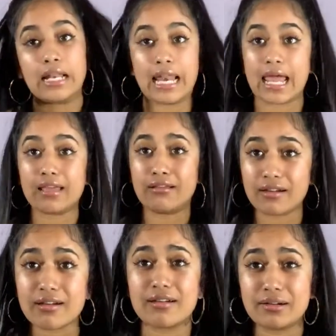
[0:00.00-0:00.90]
Like,
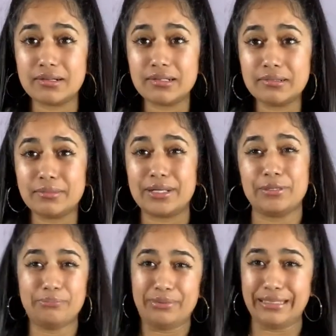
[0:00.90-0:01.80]
girl, where
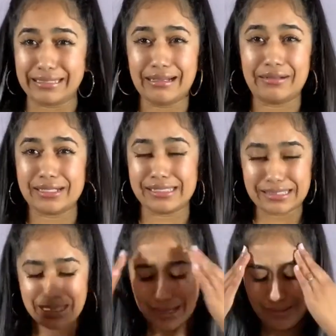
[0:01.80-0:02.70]
you been all this
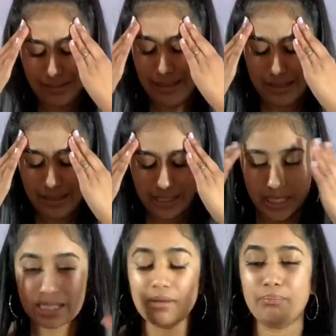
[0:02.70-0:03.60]
time? Uh,
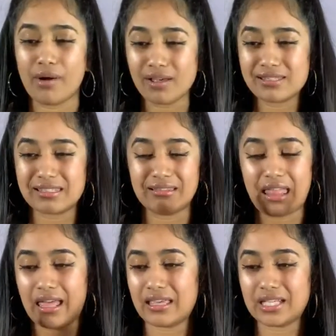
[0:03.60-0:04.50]
and a box of
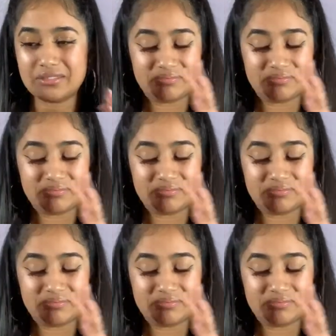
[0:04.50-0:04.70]
like,